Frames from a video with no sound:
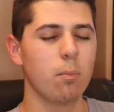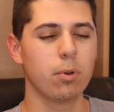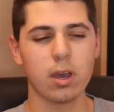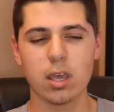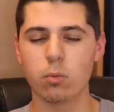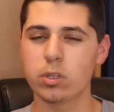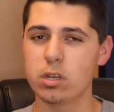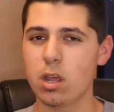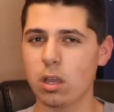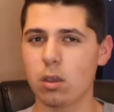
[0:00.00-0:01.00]
But we did
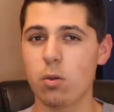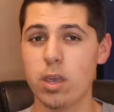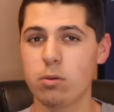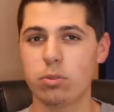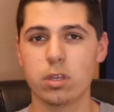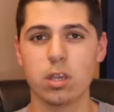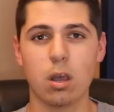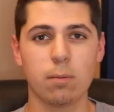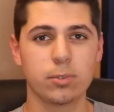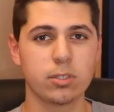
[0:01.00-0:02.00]
not go in with any
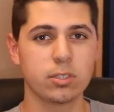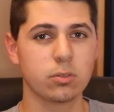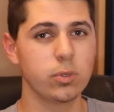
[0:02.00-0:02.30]
options this